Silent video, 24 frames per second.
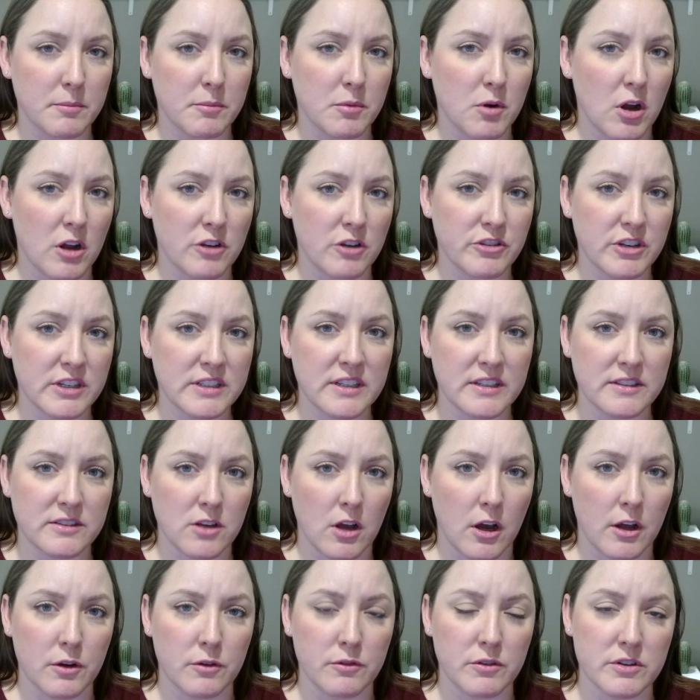project has
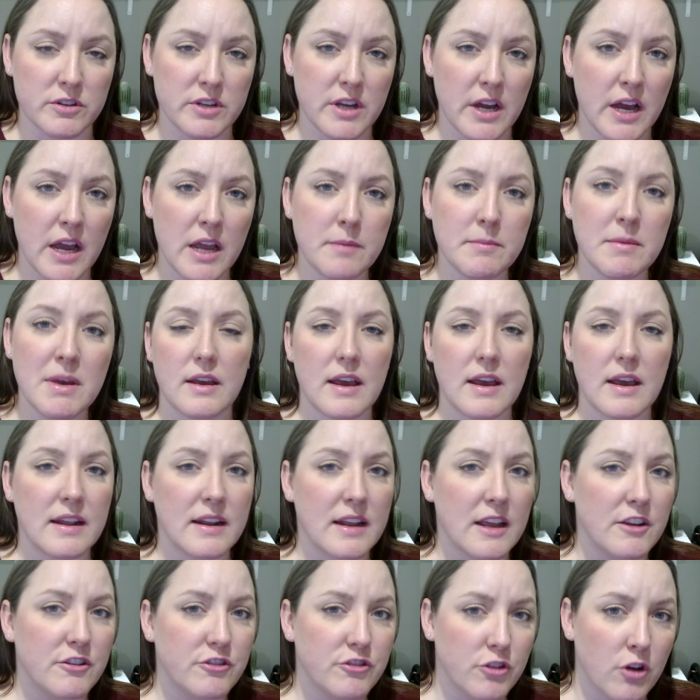gone over time, and
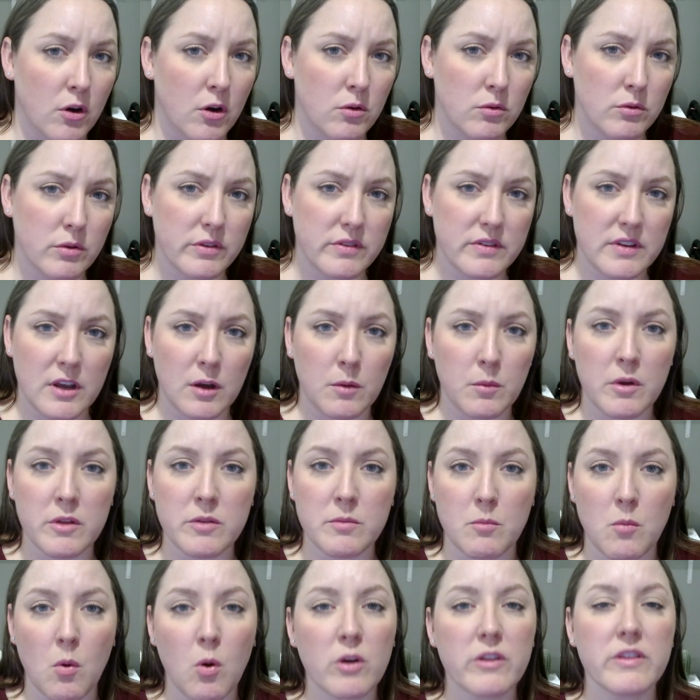I don't deal with
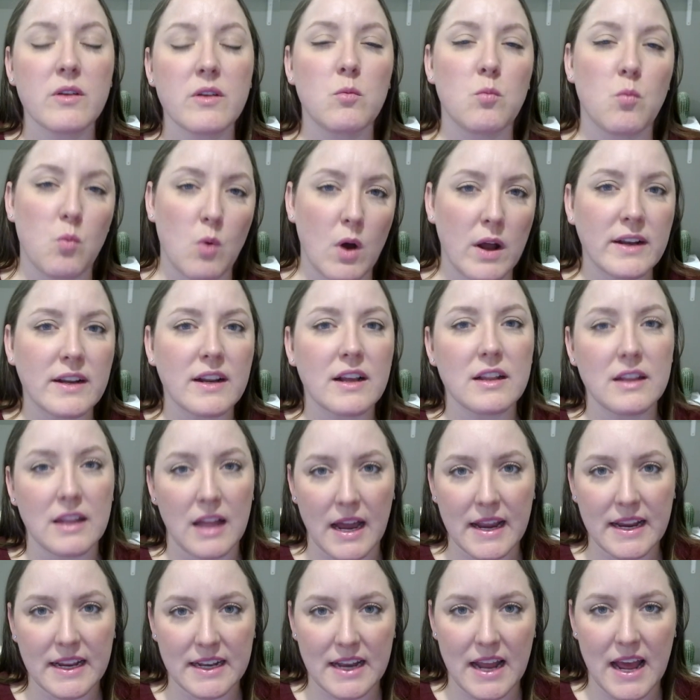more than one
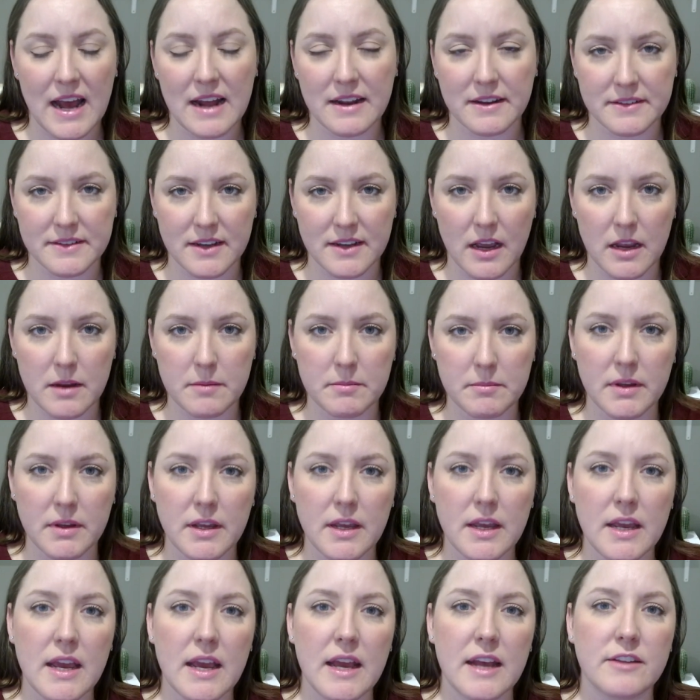client at a time.
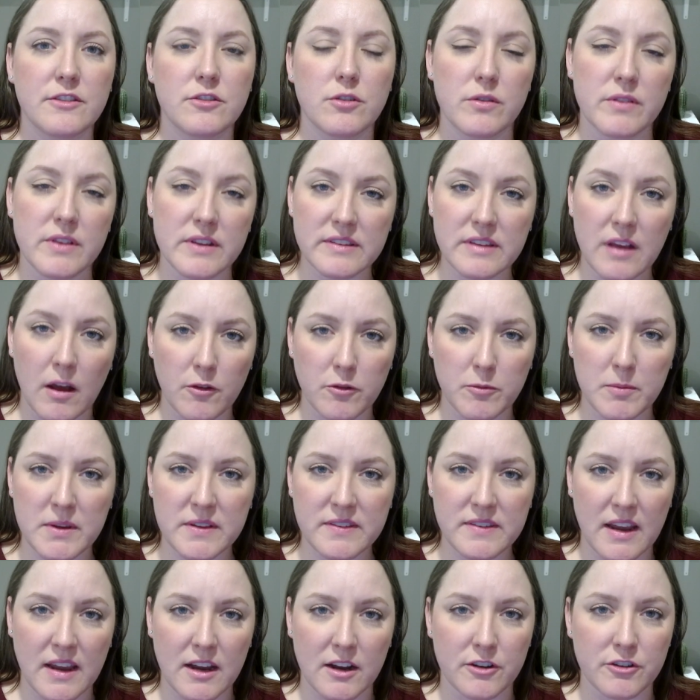And so this helps me
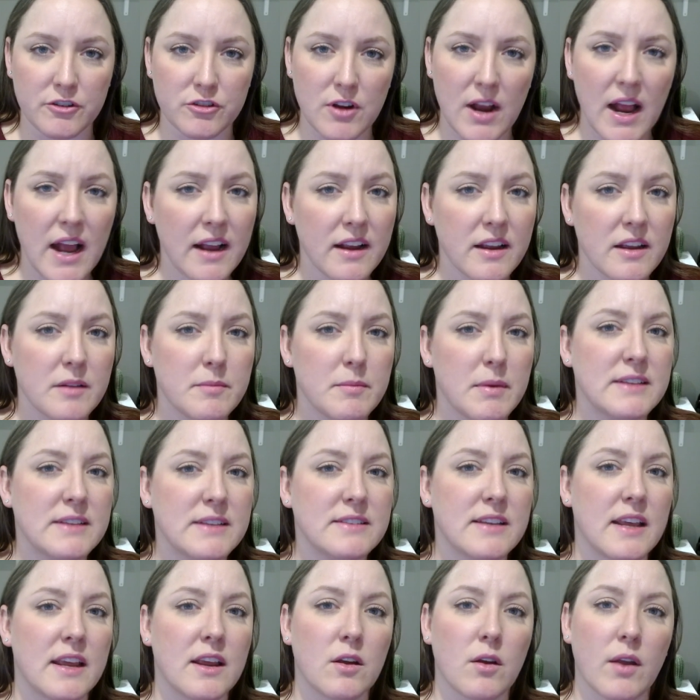stay on track by
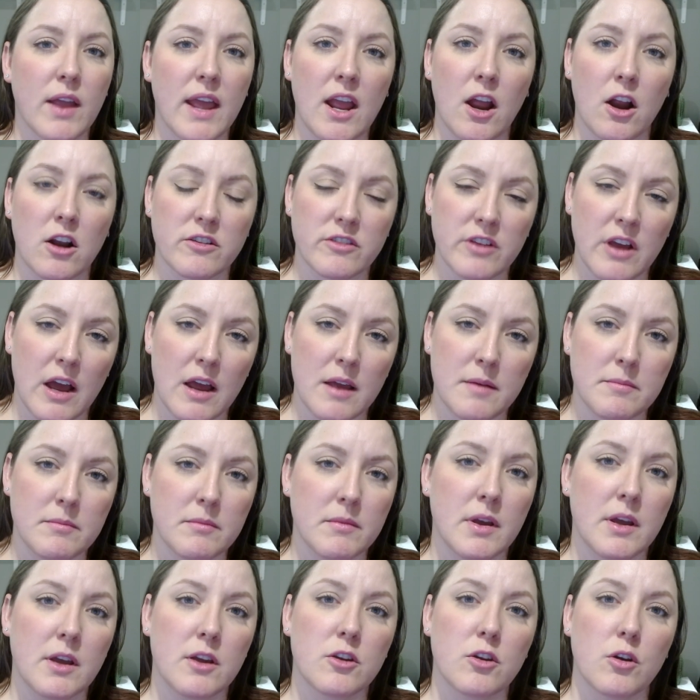saying, okay, our time
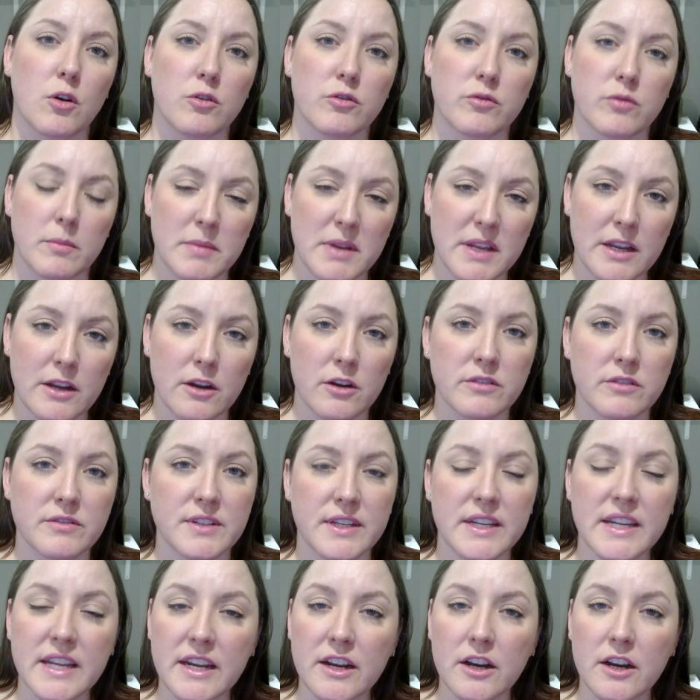goes from here to
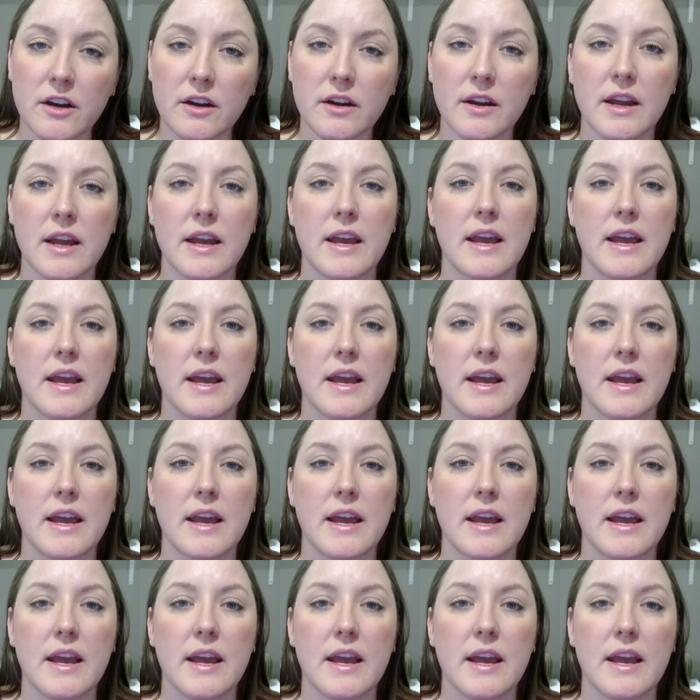here,